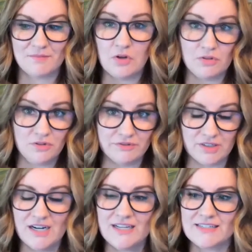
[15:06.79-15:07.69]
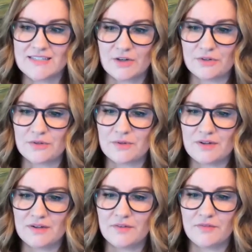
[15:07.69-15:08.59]
all over. So
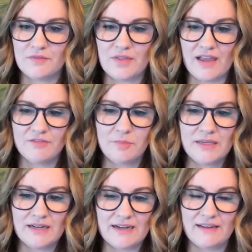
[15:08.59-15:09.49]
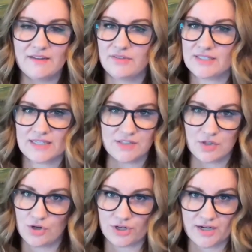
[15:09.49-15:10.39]
the FBI investigates
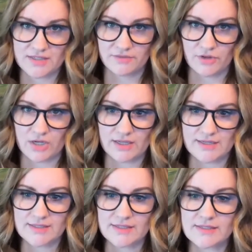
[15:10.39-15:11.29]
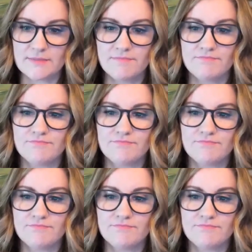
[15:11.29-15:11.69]
all kinds of fraud cases.